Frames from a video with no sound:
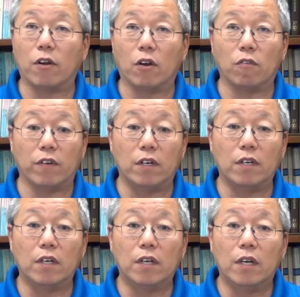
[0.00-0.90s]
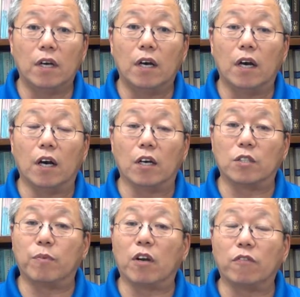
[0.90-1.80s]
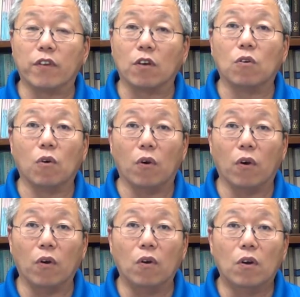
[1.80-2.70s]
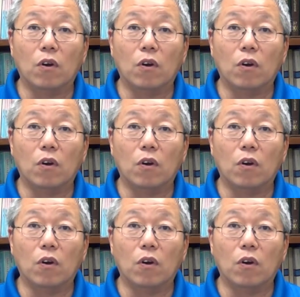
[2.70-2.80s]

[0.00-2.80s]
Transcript: carryover uh, spiral fin coil